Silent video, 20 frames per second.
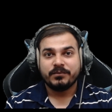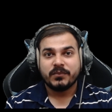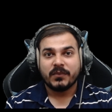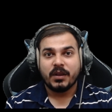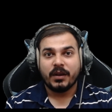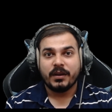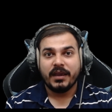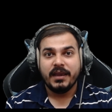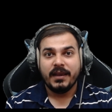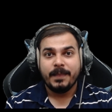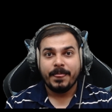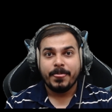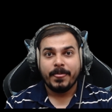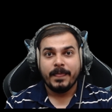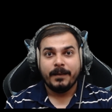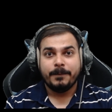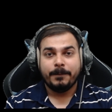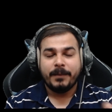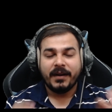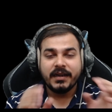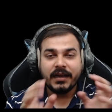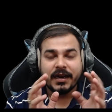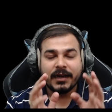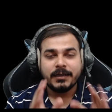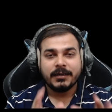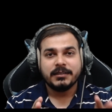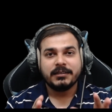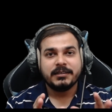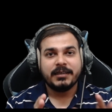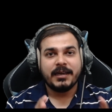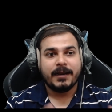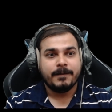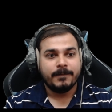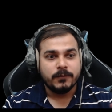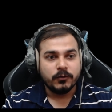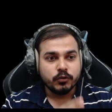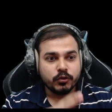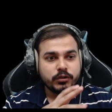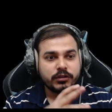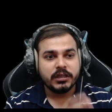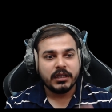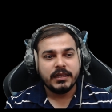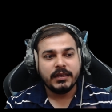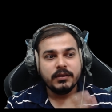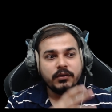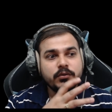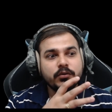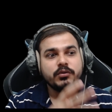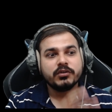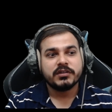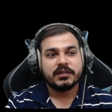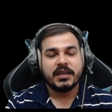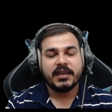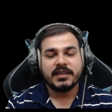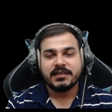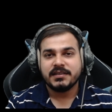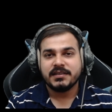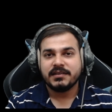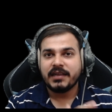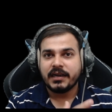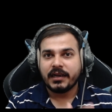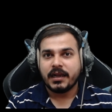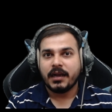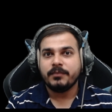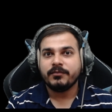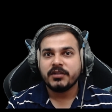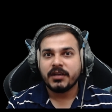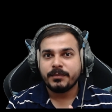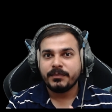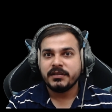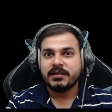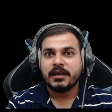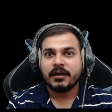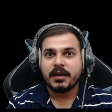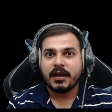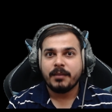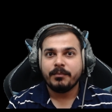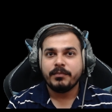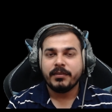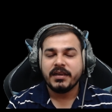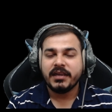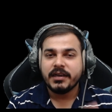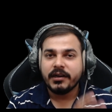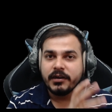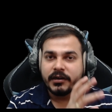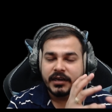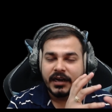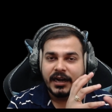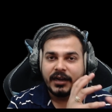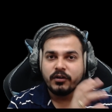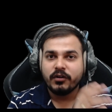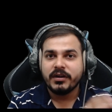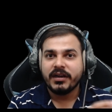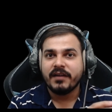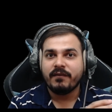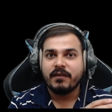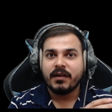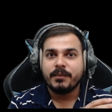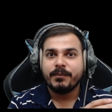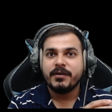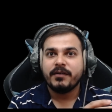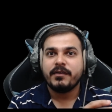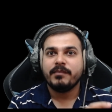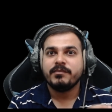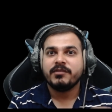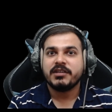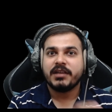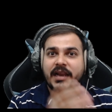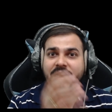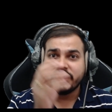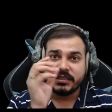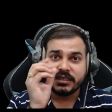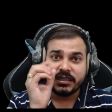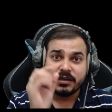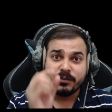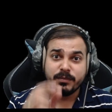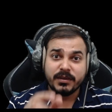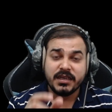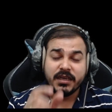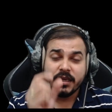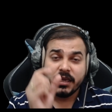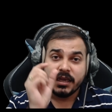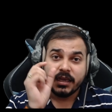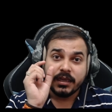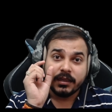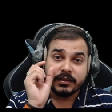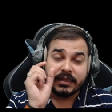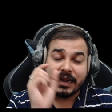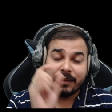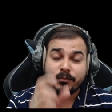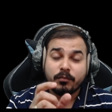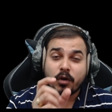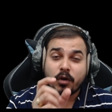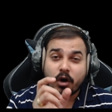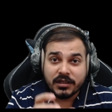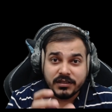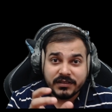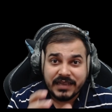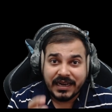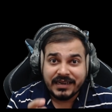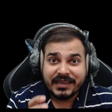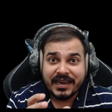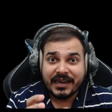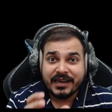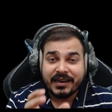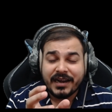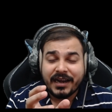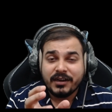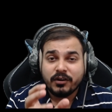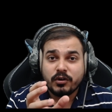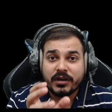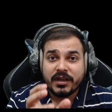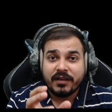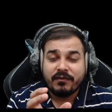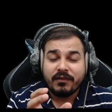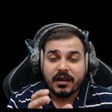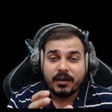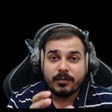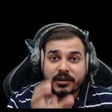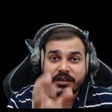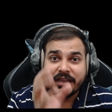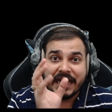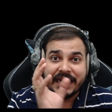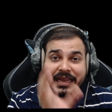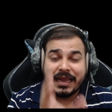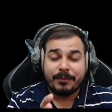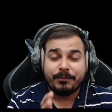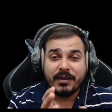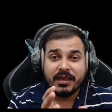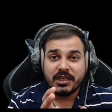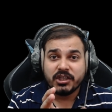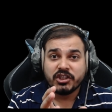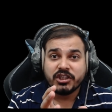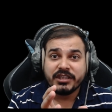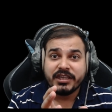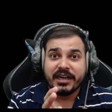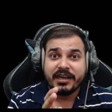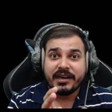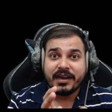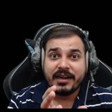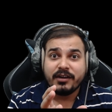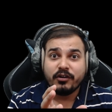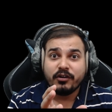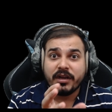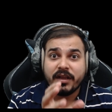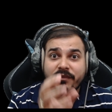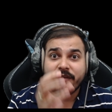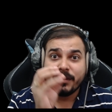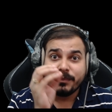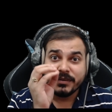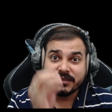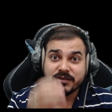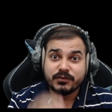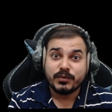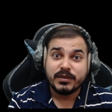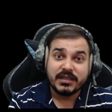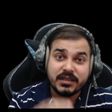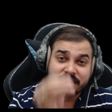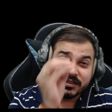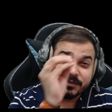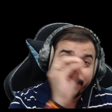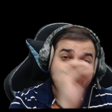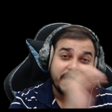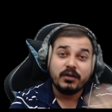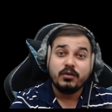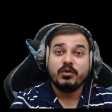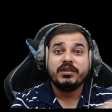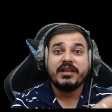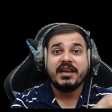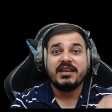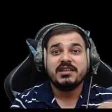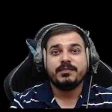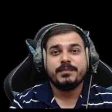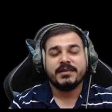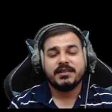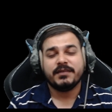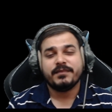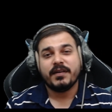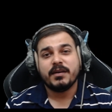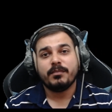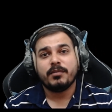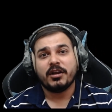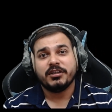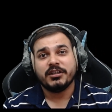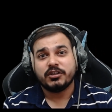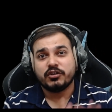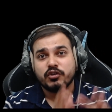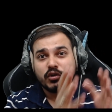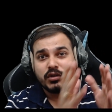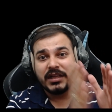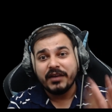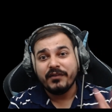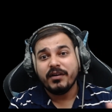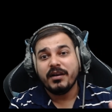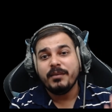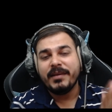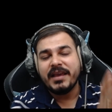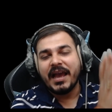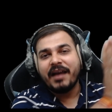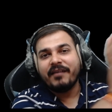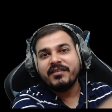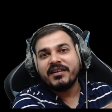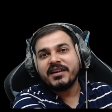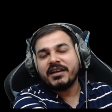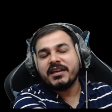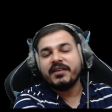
Okay, but understand, usually use cases that comes up in a company, they'll try to develop it from scratch. It will be that models that they are trying to develop, or that application they are trying to develop, is with respect to their specific project. So they will be having a